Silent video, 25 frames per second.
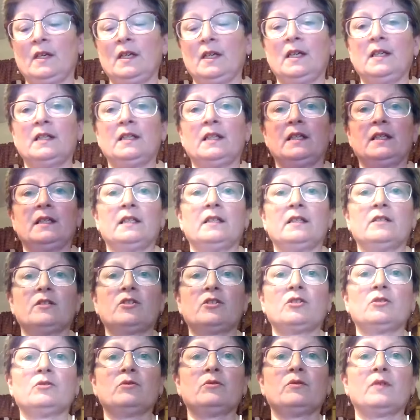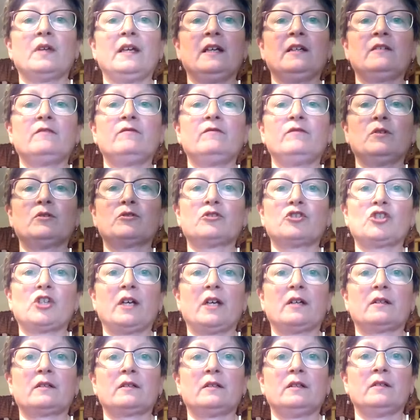and then into the headphone
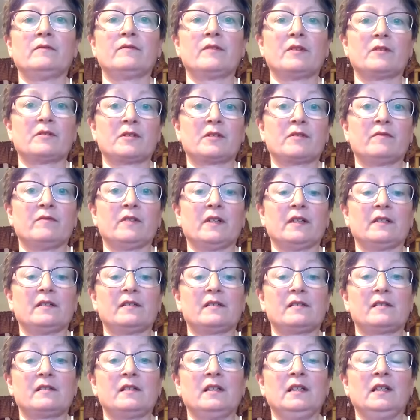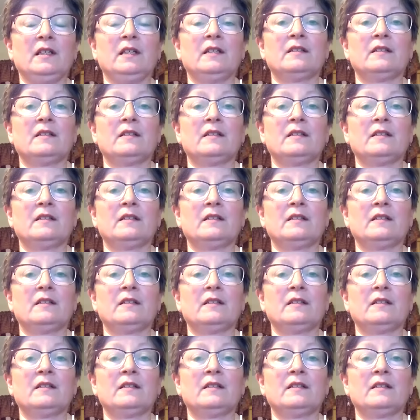jack of their device.